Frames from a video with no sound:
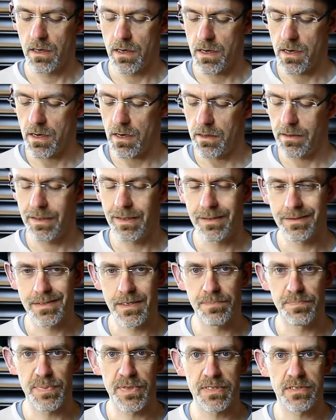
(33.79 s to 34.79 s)
little
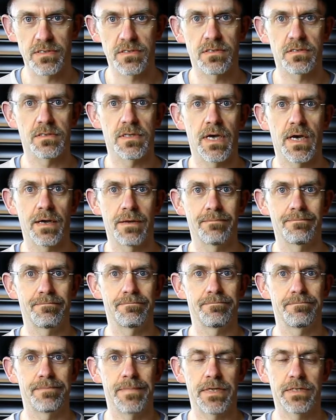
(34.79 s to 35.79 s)
tidbits that,
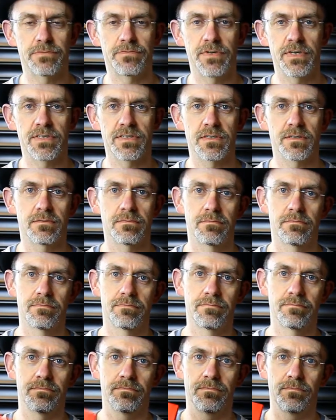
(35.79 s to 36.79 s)
let's face it,
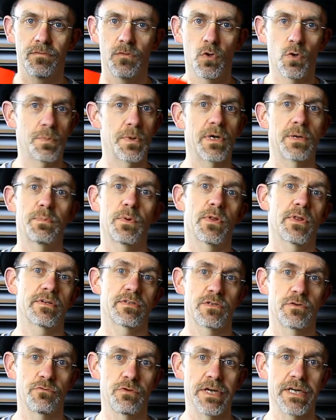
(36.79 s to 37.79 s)
nobody
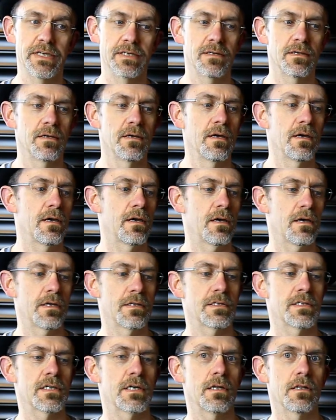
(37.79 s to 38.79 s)
bothers to read
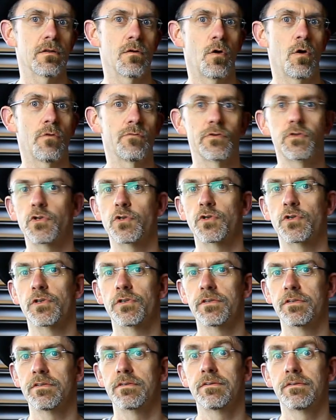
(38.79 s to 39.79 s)
until all of a
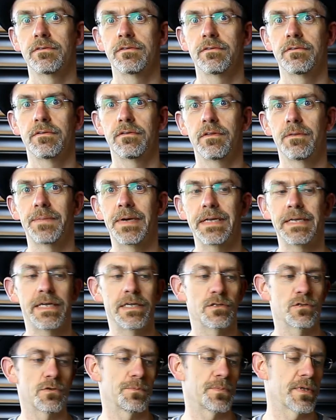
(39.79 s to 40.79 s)
sudden they might
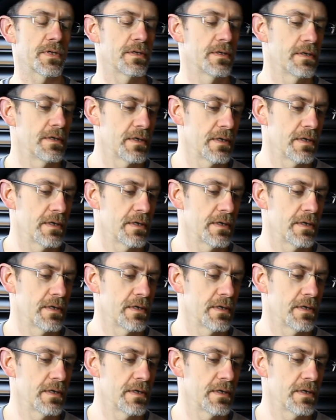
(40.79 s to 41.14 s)
need something.